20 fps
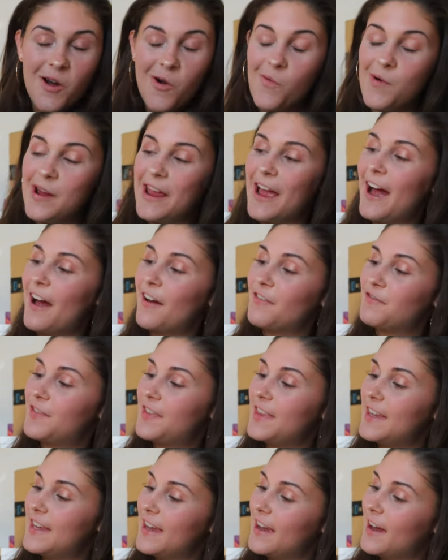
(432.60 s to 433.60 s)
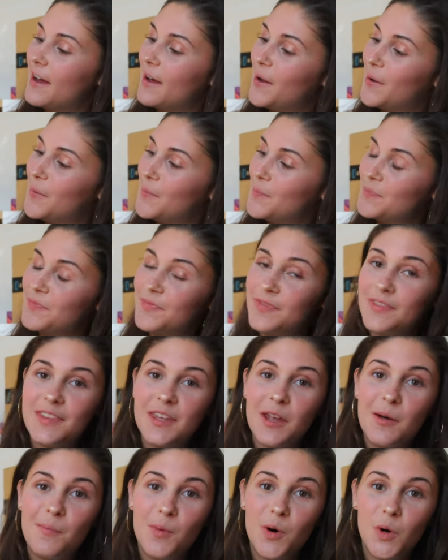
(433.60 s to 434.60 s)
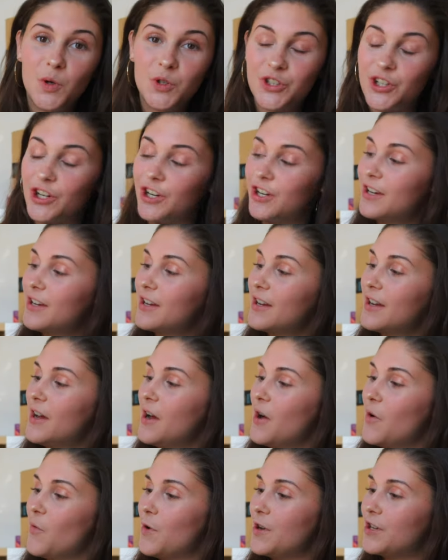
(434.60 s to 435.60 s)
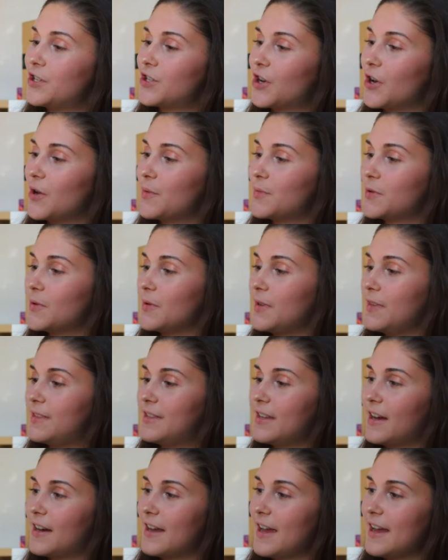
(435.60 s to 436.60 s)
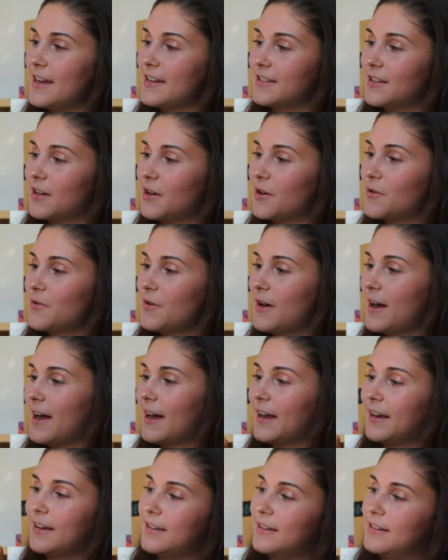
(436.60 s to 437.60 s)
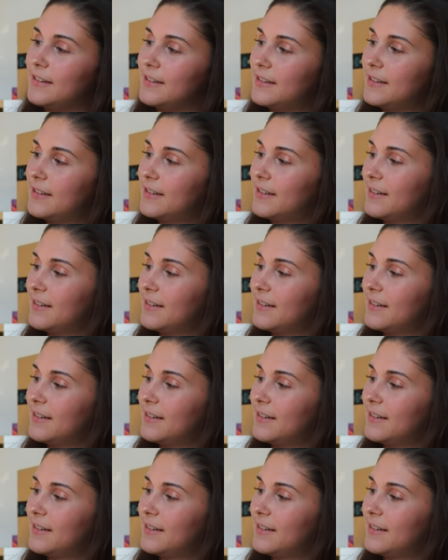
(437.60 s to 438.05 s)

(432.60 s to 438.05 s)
we have the, um, the emulsion which comes with diazo and...